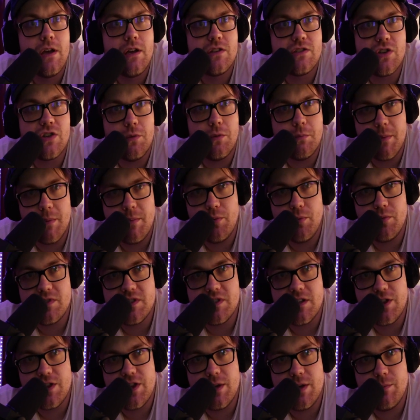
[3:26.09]
So maybe we'll see
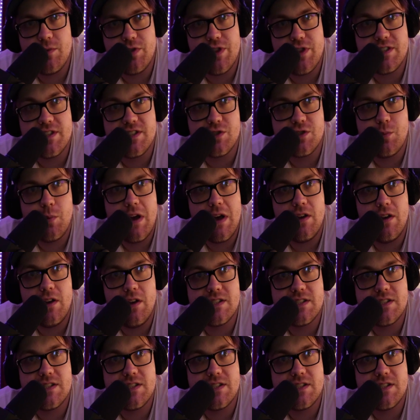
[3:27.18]
a theme with this as well.